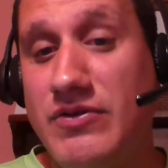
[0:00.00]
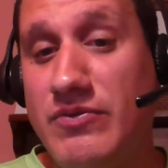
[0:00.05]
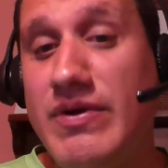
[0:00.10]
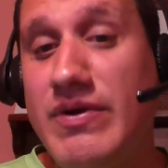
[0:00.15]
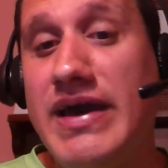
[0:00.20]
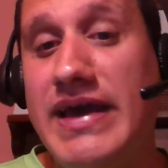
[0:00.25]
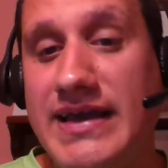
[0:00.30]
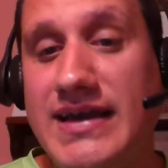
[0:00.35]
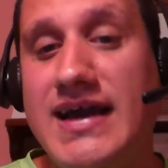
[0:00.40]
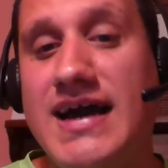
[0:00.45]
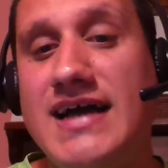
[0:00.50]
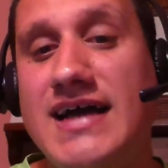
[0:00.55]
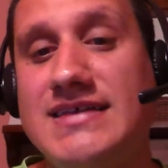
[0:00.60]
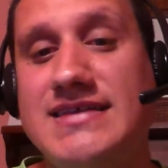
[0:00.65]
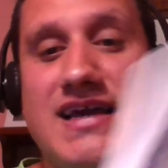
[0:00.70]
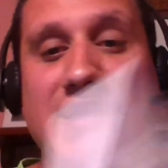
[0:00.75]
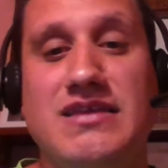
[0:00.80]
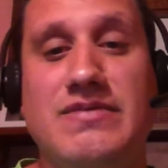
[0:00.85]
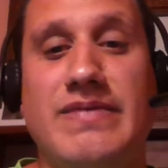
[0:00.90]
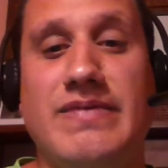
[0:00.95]
away,
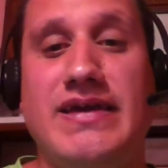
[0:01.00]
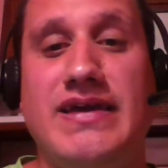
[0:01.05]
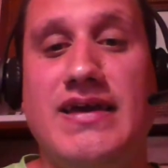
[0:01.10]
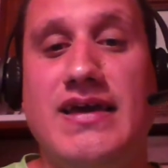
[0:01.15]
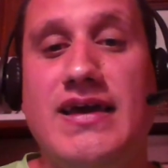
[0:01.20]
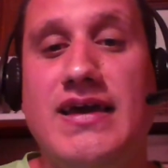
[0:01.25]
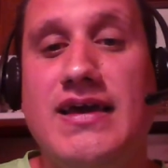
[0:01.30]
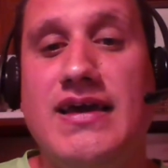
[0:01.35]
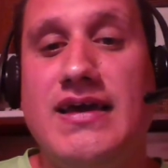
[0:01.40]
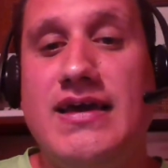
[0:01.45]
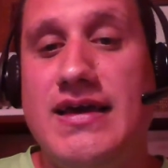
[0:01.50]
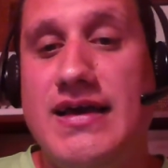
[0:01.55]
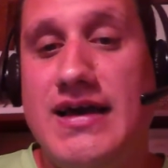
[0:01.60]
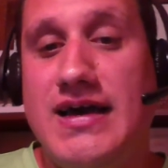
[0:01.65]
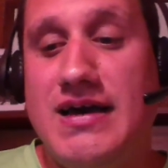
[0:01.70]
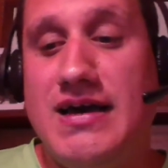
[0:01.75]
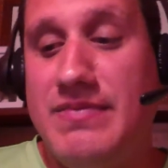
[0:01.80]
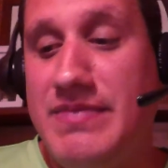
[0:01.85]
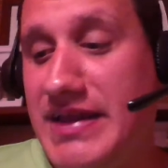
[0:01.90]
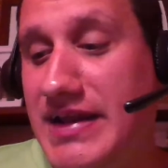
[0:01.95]
contact me,
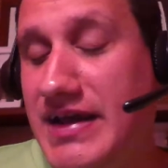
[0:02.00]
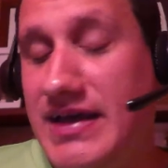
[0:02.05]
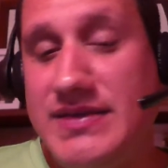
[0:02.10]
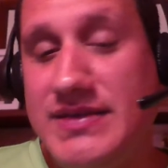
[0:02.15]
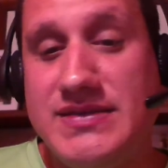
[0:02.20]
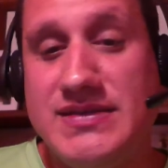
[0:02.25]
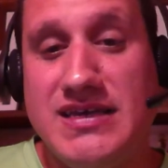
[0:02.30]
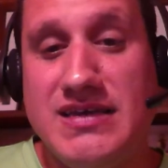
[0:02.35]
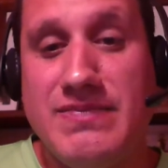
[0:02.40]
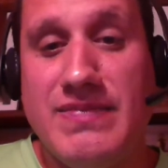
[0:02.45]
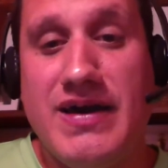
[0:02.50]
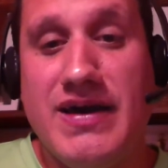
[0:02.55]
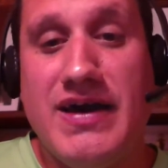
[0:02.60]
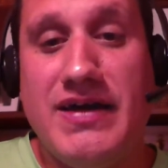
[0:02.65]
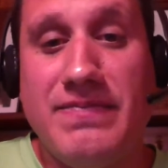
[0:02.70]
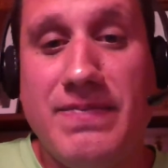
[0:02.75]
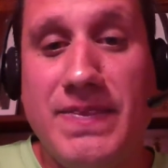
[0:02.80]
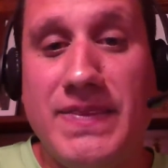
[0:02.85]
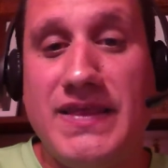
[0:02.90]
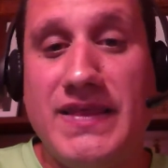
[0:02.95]
and I'll see
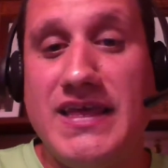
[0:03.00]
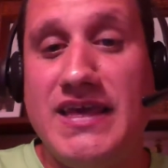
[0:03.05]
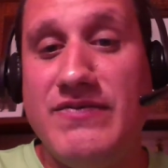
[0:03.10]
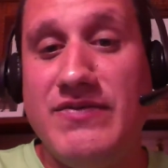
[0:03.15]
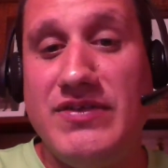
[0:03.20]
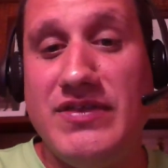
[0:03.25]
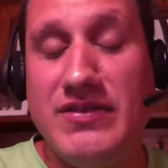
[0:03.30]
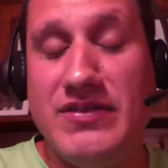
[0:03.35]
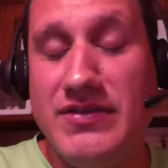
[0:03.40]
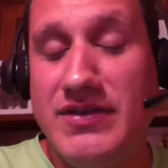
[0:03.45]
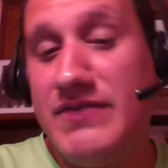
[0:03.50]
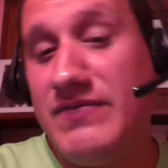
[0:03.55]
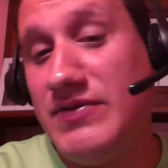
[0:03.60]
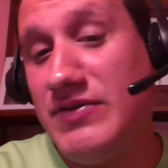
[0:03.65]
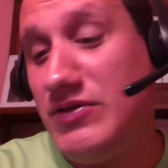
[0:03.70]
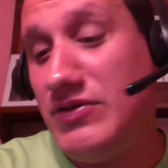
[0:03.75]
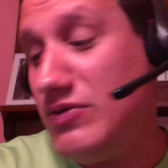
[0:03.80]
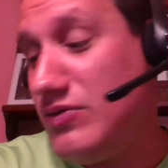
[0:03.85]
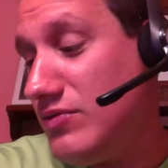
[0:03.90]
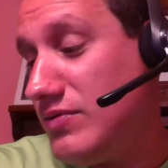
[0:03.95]
about giving
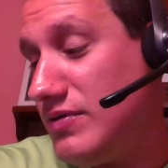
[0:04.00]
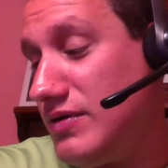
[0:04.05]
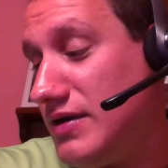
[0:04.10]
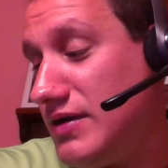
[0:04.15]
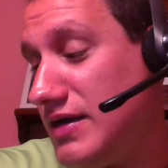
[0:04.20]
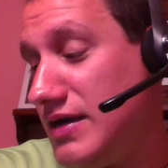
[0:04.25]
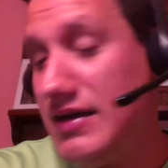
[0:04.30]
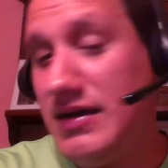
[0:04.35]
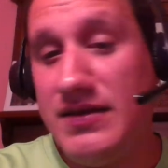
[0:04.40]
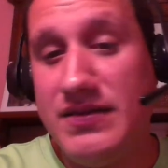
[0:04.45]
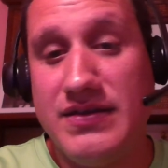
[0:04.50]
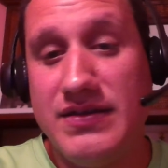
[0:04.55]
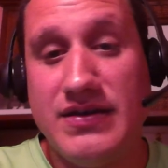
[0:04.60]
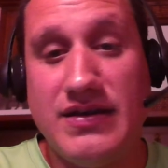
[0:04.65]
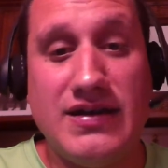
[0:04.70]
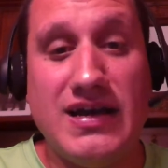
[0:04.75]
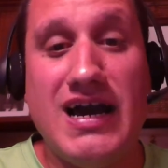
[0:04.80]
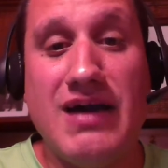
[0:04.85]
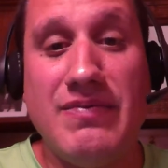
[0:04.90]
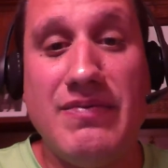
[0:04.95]
you a
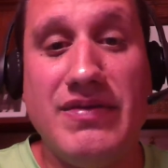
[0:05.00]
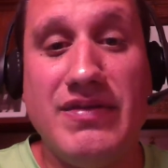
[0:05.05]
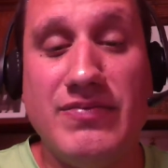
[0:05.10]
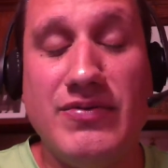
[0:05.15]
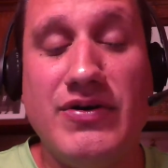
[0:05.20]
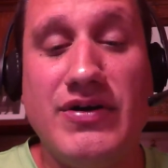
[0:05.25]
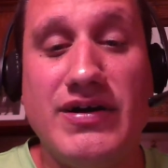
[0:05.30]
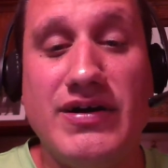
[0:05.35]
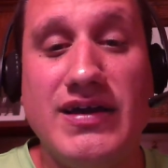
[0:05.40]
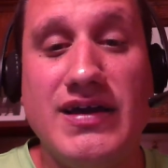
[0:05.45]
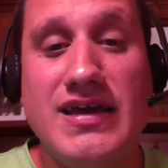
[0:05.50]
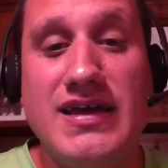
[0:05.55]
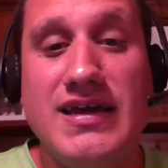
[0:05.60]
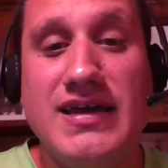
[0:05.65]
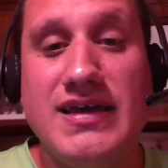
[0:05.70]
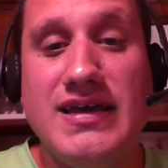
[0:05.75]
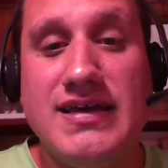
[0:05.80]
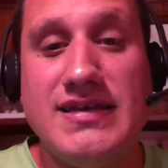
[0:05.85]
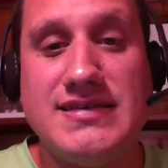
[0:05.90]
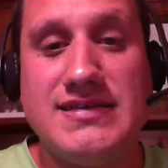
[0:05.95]
copy of the book.
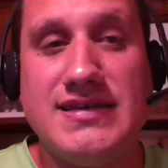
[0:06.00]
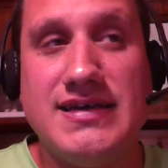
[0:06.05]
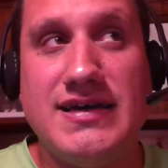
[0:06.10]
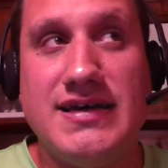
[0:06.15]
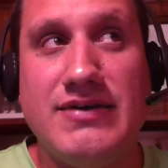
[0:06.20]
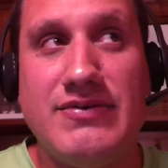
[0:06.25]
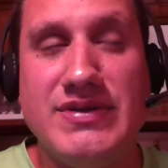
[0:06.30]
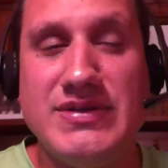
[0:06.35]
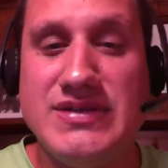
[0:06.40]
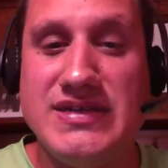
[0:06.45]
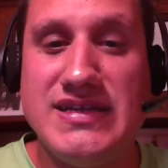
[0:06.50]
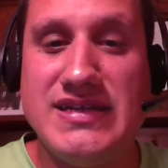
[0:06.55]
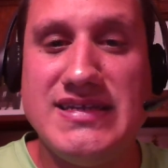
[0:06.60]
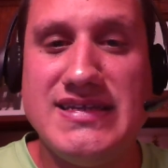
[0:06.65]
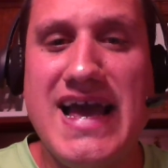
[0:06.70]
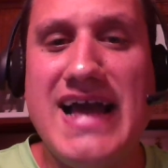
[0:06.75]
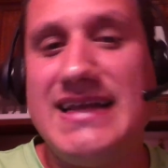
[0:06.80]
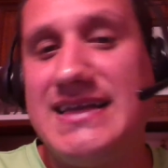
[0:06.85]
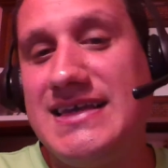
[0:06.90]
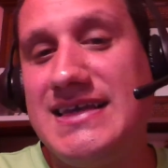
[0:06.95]
It's what is it? It's
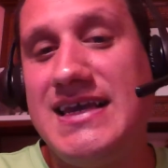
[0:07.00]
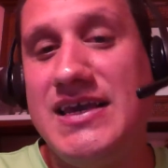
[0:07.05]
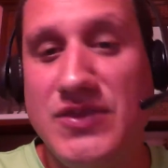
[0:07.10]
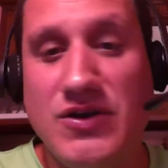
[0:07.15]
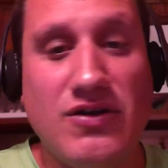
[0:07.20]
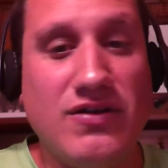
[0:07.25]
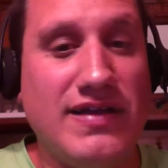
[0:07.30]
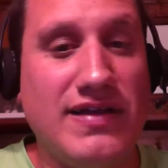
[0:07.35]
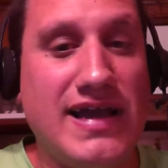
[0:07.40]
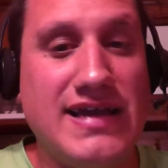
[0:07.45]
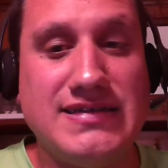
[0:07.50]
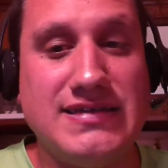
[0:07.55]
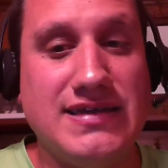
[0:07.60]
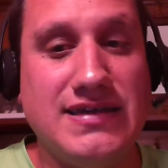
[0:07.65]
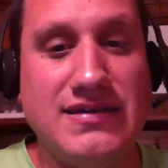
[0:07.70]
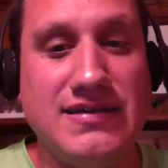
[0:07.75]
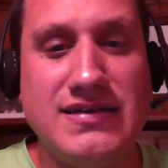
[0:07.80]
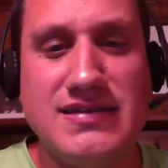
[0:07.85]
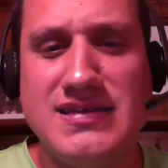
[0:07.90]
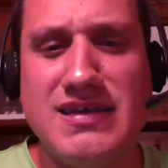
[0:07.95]
at Keith R.
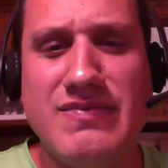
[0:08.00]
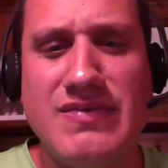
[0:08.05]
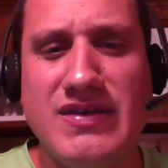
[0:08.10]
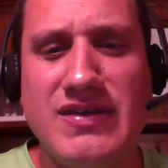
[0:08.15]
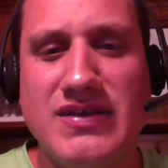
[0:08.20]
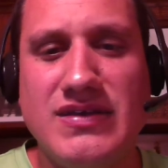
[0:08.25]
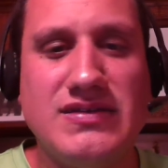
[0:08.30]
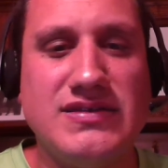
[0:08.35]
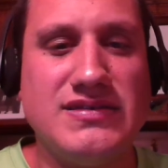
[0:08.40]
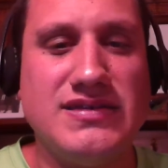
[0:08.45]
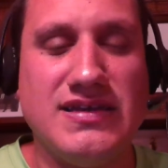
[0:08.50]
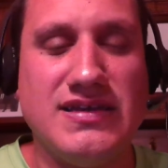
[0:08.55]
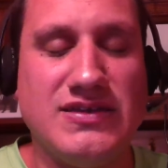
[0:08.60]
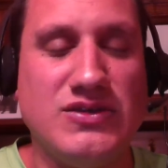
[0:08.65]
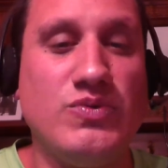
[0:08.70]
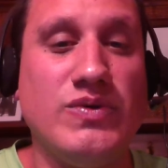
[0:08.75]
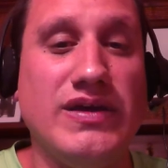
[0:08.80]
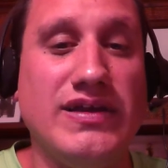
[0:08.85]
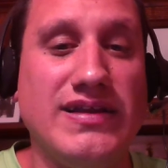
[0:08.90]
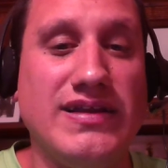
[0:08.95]
Laskey. Just send me a
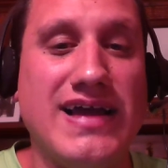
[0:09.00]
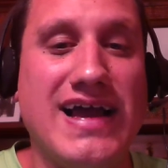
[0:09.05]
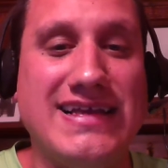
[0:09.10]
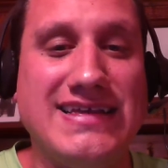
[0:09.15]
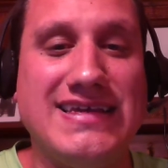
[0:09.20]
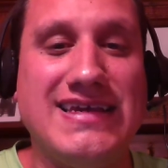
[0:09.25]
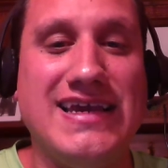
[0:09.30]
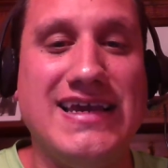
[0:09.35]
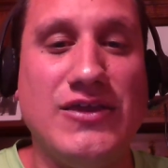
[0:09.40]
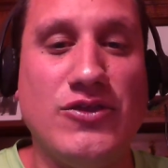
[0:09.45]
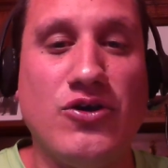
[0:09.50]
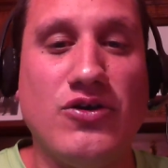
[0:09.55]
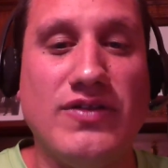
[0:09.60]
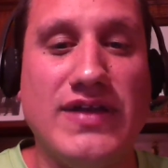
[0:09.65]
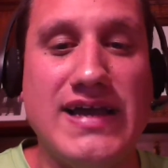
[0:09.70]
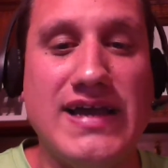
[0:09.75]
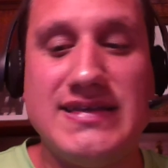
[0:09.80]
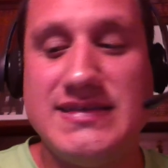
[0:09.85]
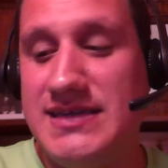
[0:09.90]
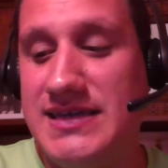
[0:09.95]
tweet at Keith R.
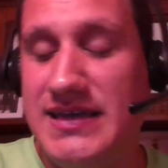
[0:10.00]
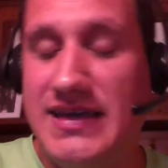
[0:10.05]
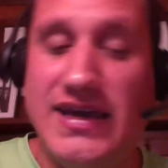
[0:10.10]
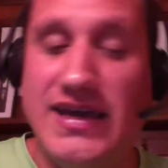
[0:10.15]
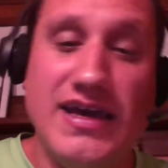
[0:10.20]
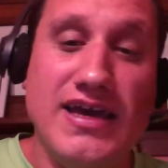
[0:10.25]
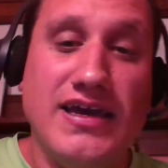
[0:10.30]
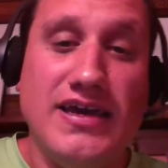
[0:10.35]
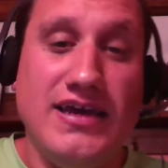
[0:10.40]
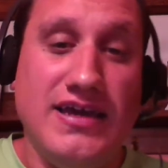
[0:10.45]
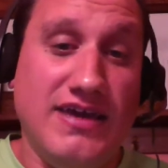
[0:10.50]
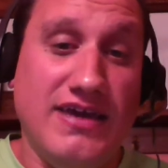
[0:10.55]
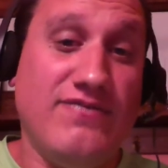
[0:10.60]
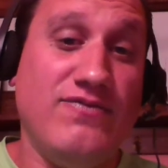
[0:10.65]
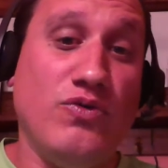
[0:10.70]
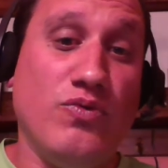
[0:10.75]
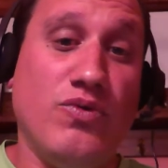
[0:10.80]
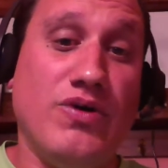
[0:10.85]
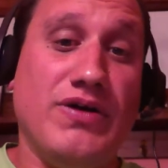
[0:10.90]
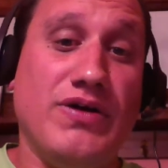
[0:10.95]
Laskey if
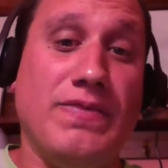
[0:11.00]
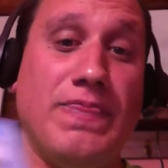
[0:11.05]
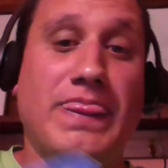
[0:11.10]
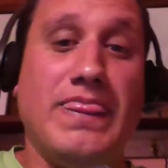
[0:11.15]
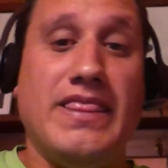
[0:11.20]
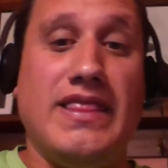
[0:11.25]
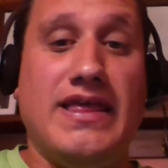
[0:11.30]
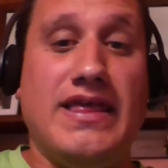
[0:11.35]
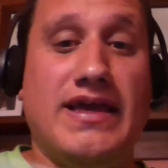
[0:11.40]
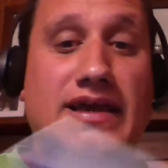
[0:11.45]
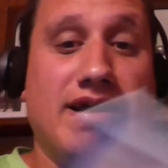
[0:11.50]
you want a